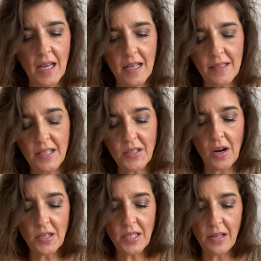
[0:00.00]
This
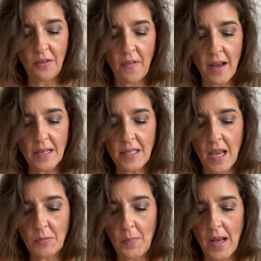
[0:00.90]
card signifies
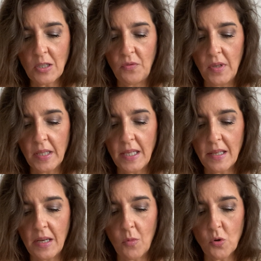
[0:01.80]
that past feelings and
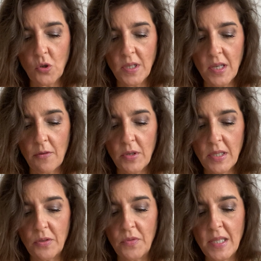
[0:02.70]
emotions are
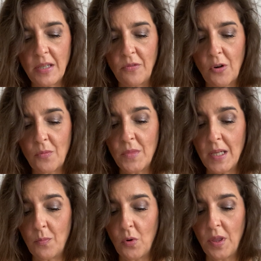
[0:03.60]
resurfacing from
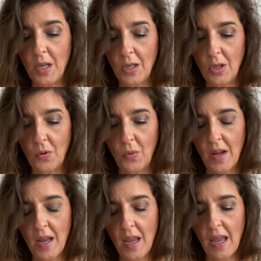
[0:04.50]
deep within you,
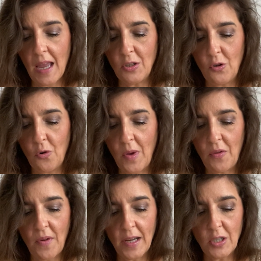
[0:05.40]
and you may
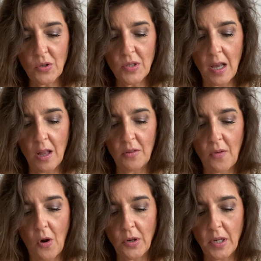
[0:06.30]
find yourself
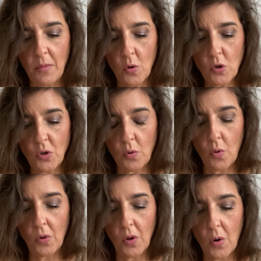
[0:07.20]
on an emotional
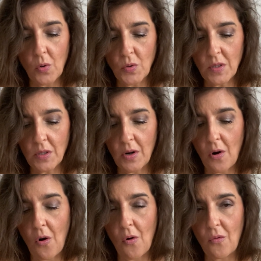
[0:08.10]
roller coaster
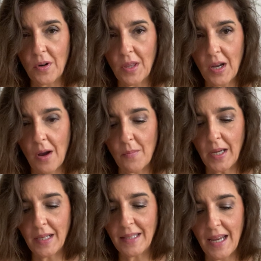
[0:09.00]
over the
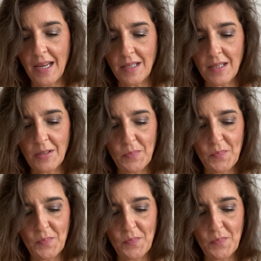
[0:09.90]
coming days.